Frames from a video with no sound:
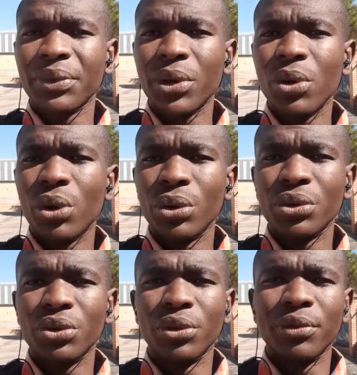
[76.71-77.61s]
or
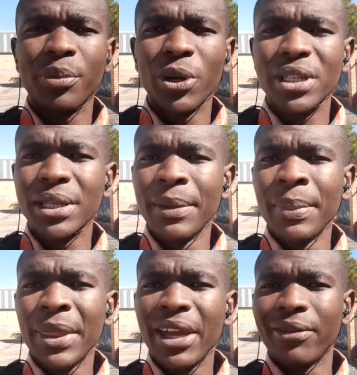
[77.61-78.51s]
you've bought
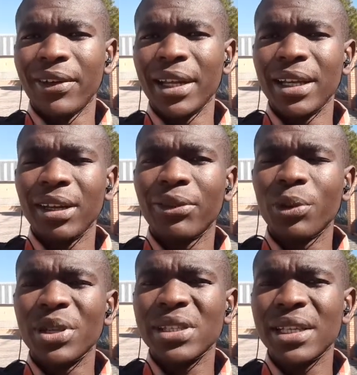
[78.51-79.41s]
a vinyl
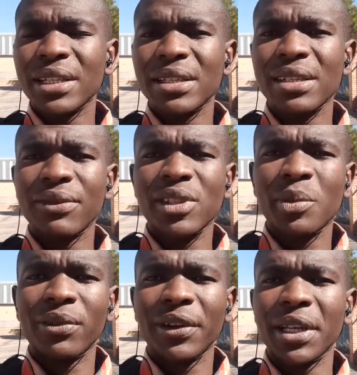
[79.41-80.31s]
from a certain service
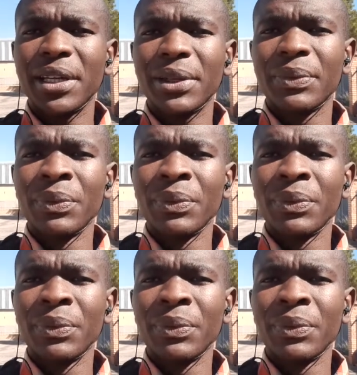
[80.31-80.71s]
provider